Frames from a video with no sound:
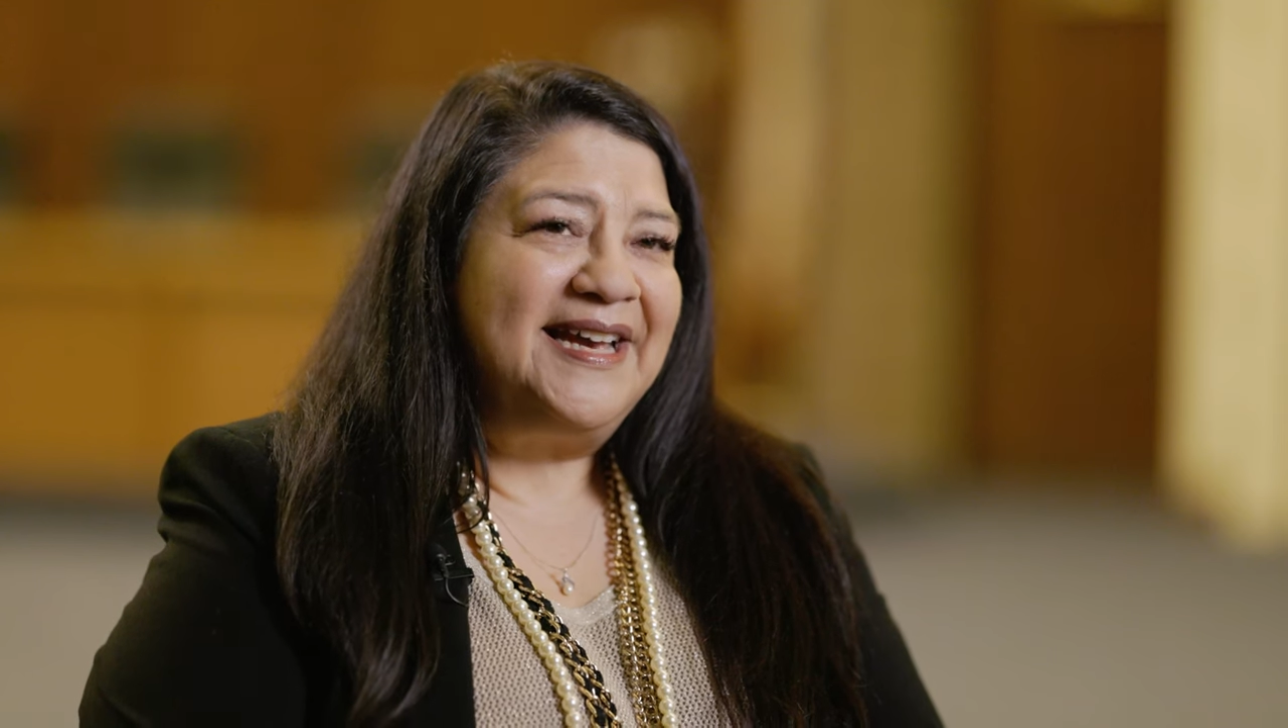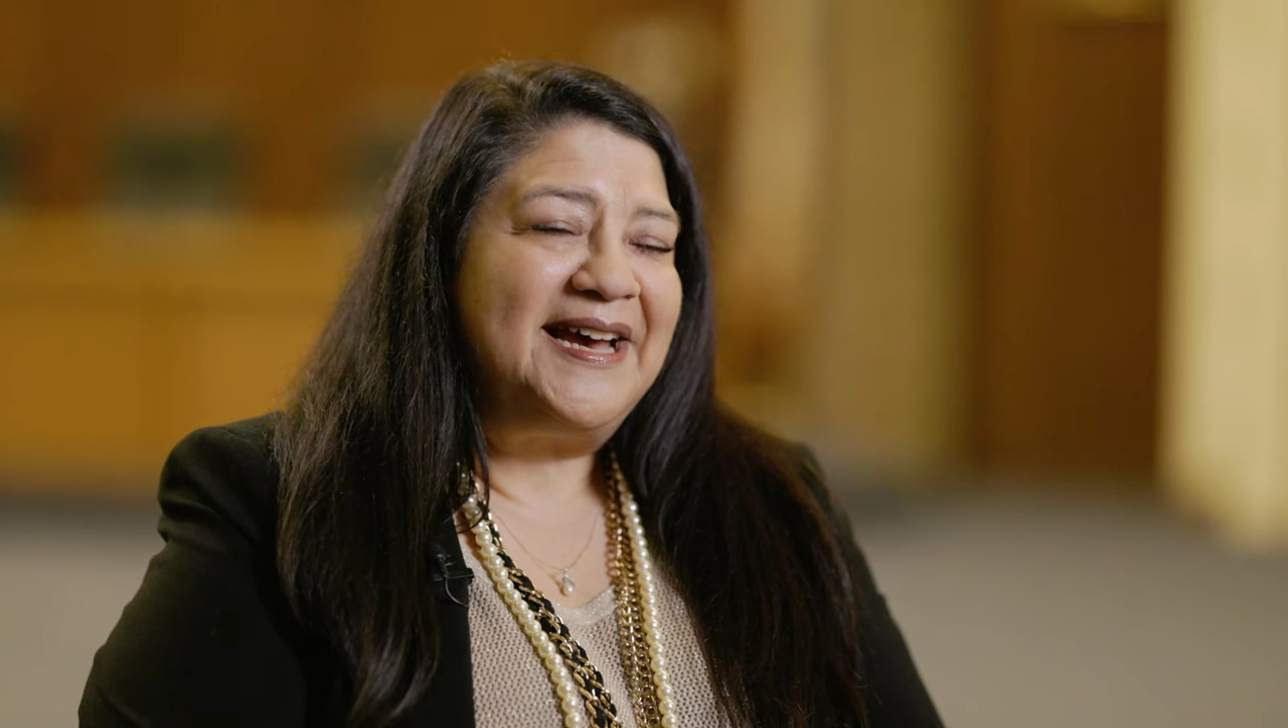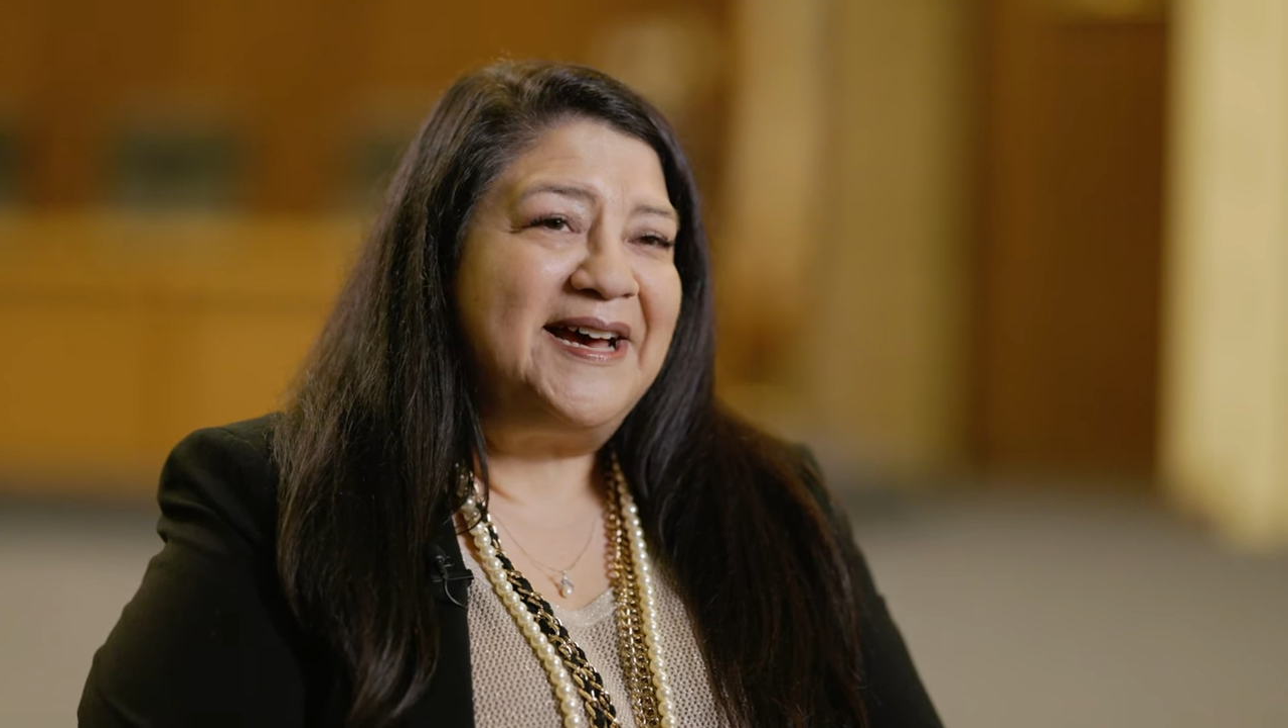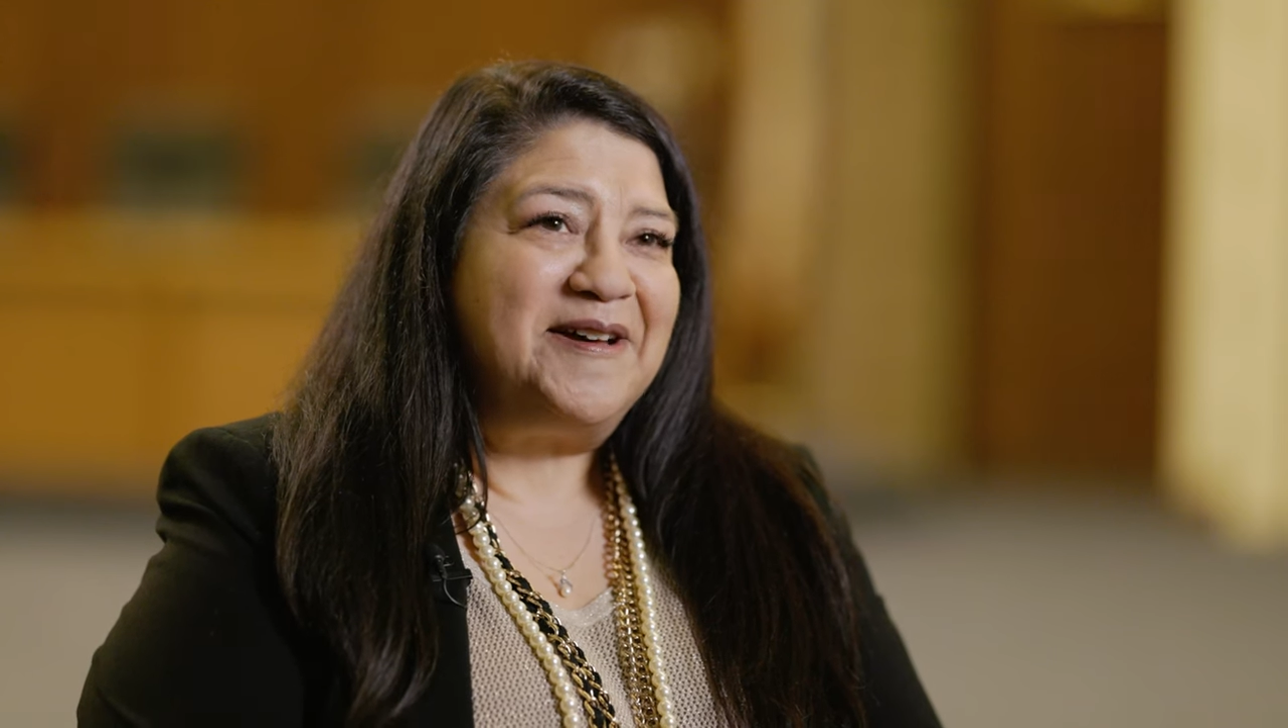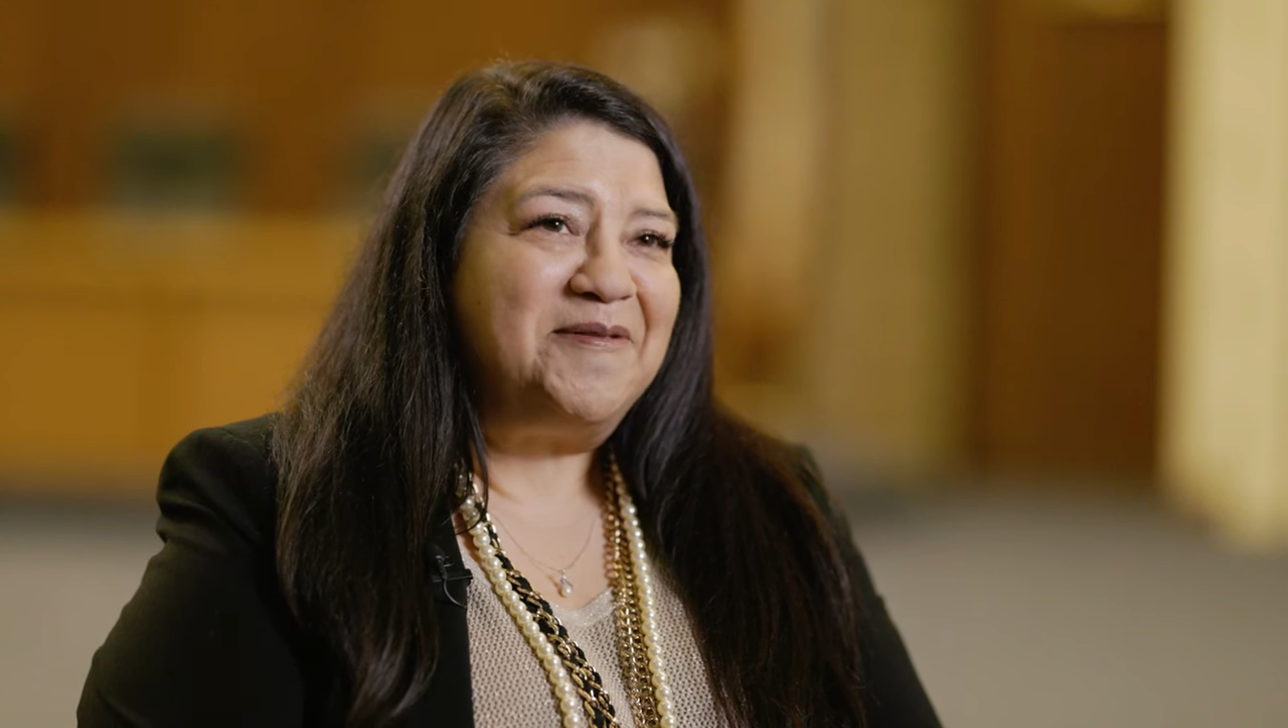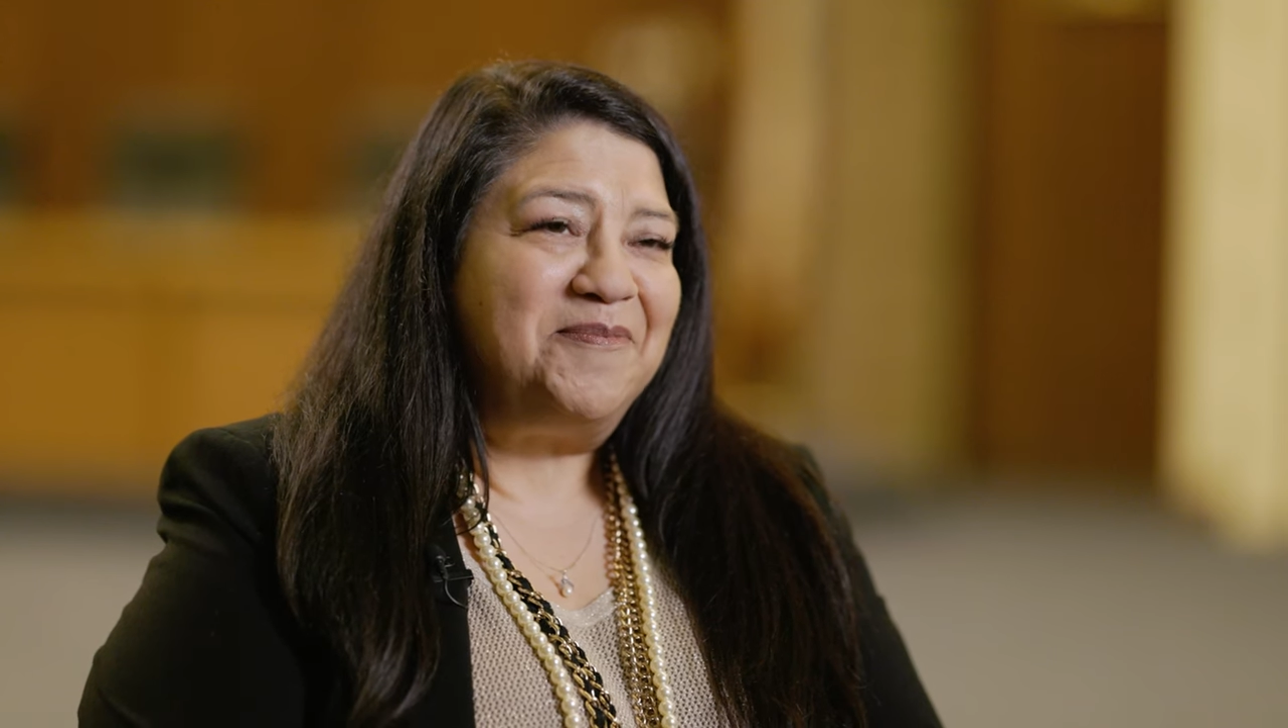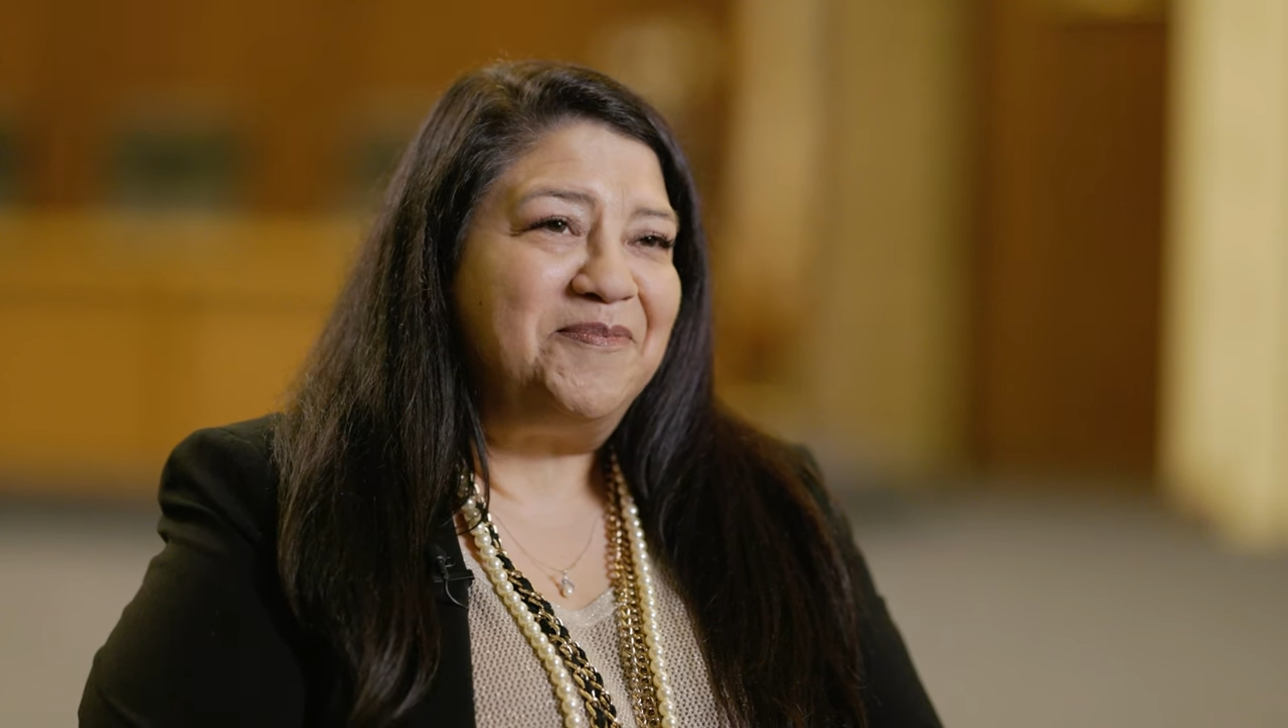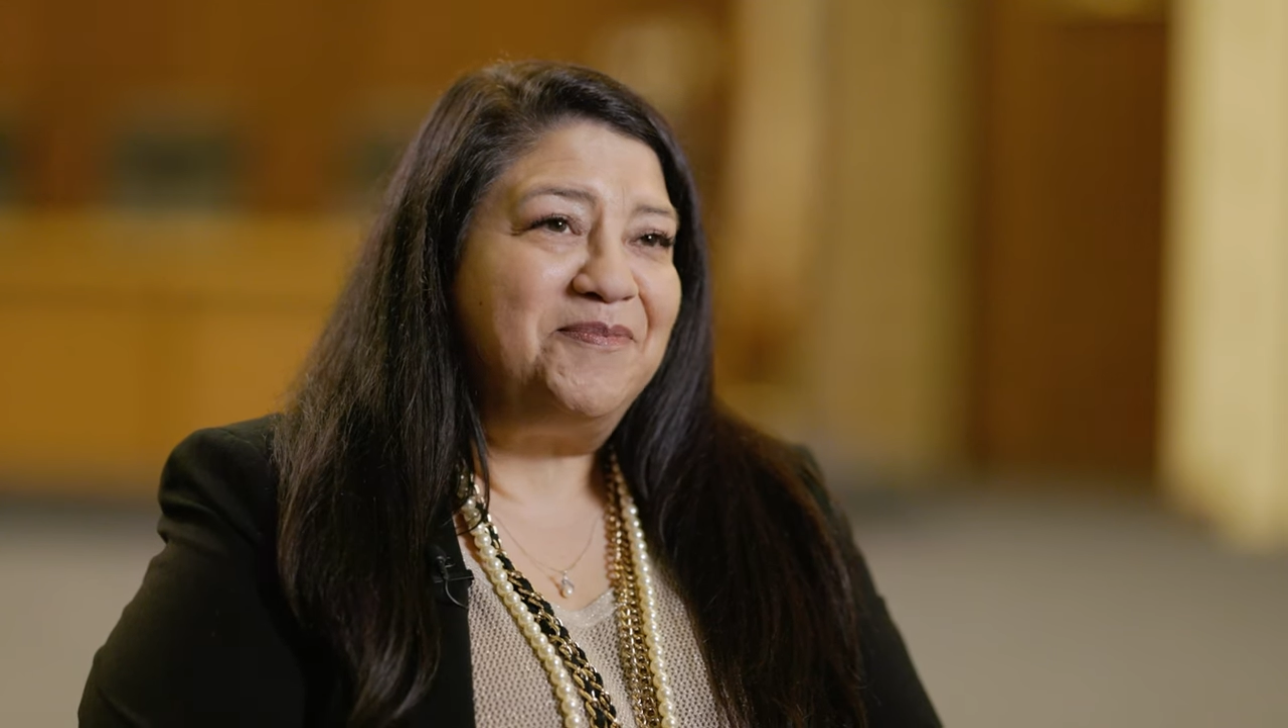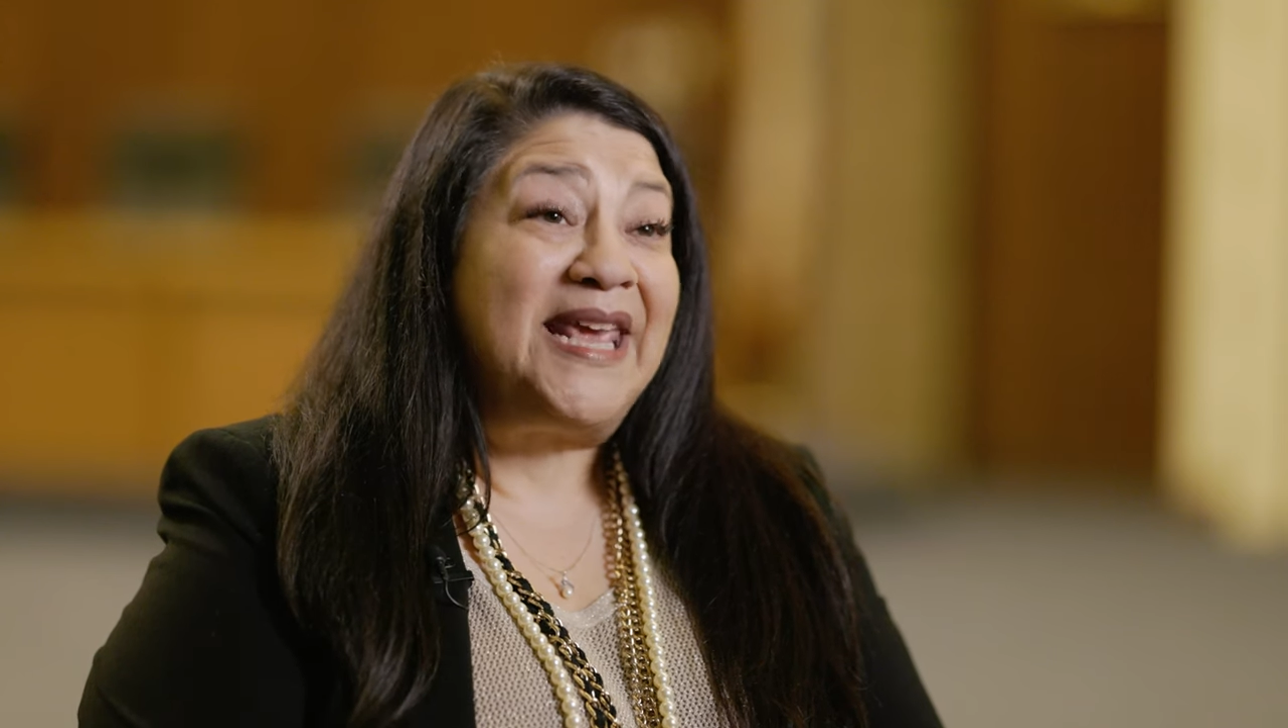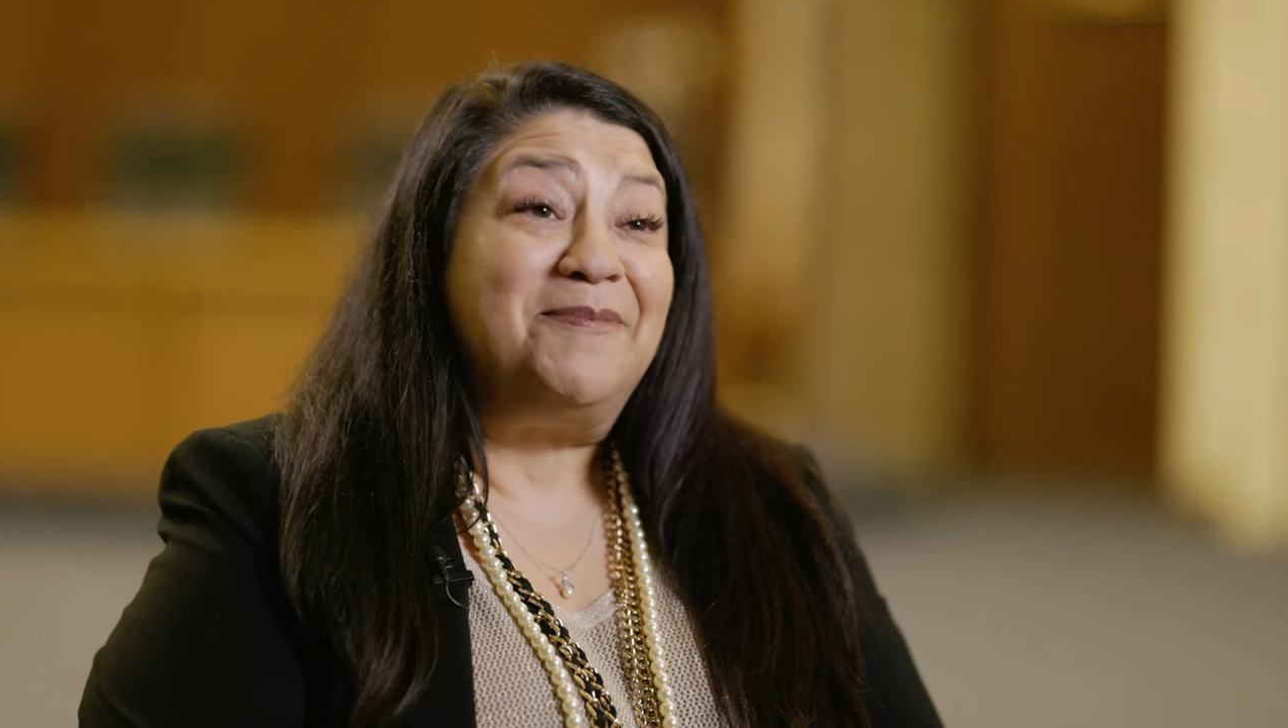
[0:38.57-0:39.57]

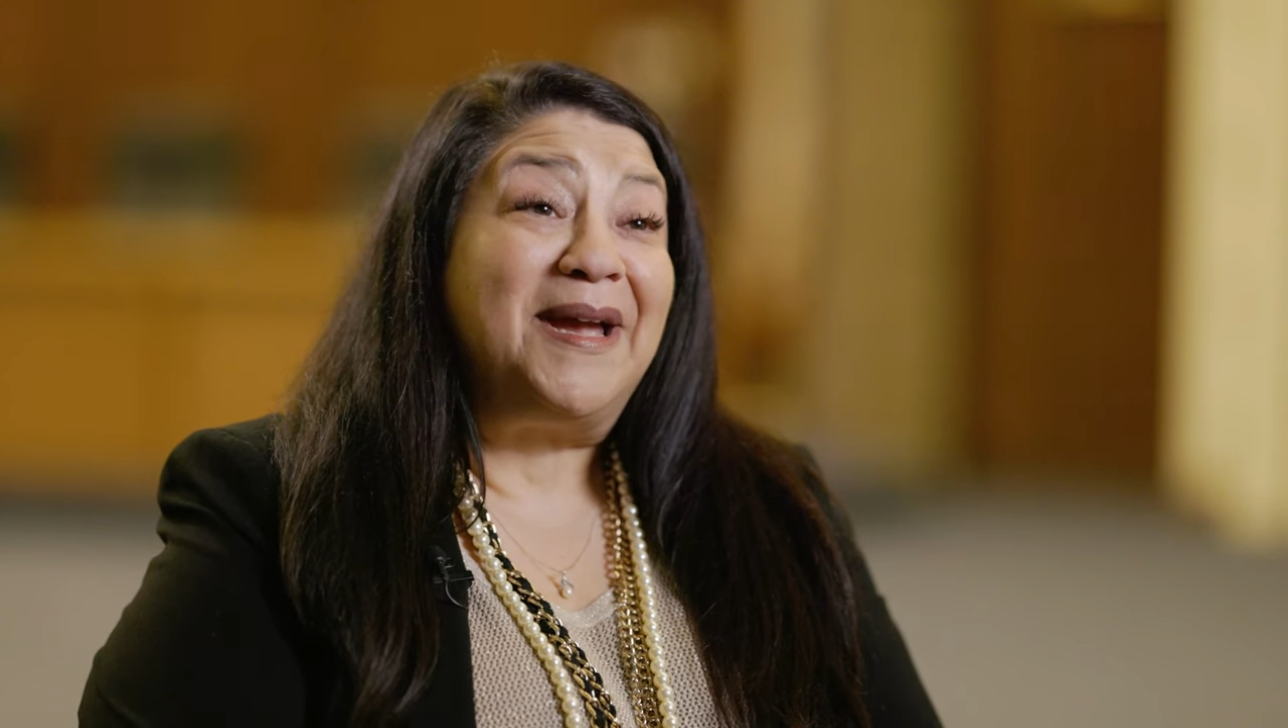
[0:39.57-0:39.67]
And